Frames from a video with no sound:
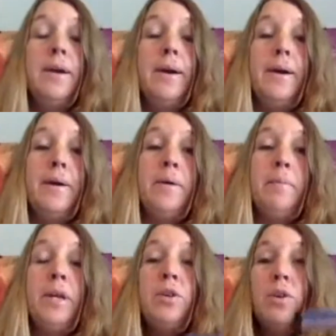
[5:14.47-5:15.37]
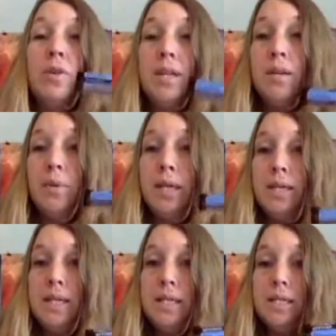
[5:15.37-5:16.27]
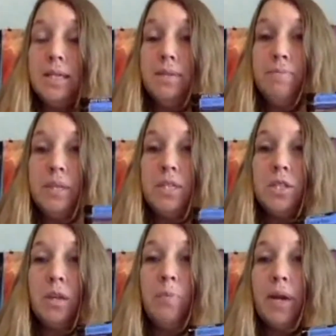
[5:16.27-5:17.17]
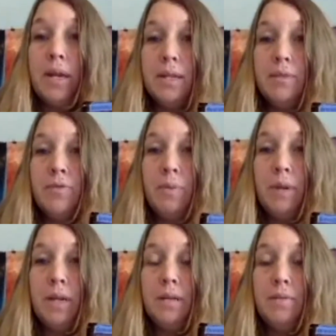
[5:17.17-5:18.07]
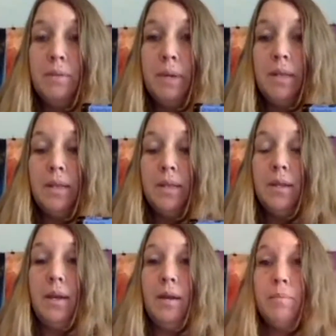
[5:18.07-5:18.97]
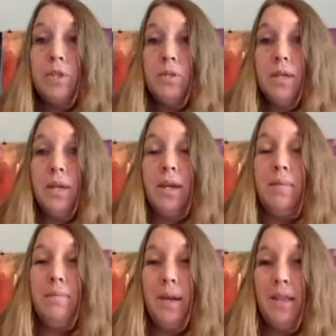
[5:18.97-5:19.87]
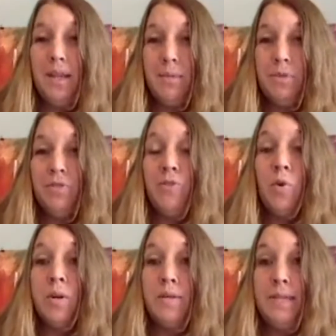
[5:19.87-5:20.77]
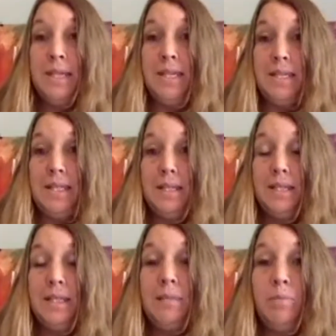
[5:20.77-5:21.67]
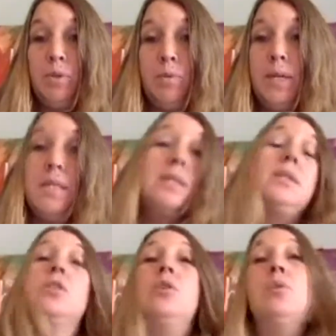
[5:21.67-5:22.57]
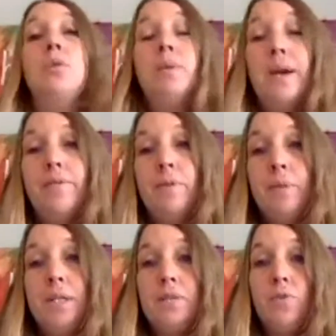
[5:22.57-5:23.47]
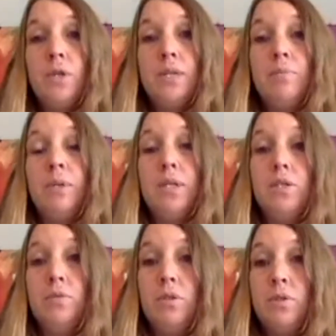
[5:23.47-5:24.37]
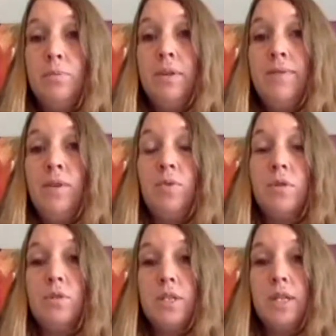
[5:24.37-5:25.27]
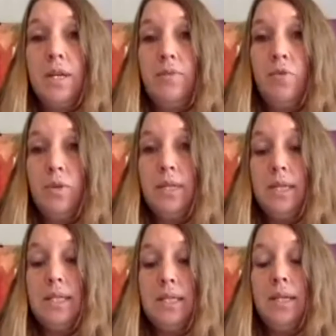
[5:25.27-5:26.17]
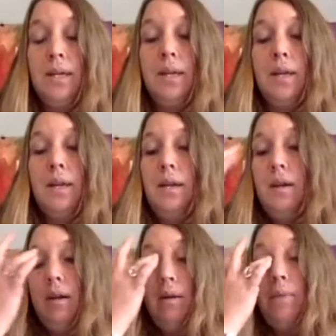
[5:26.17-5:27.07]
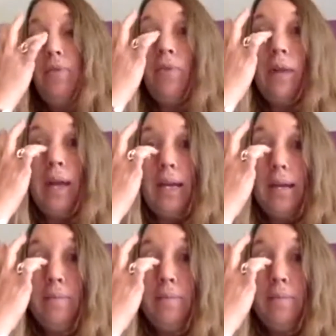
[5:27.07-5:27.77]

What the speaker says: And you can only get one of these. This is our product, a free product of the month. But you can get, I think, up to 4 of these deep blue ones. So you would have to place 4 separate 200 PV orders to get 4 of these, if you like.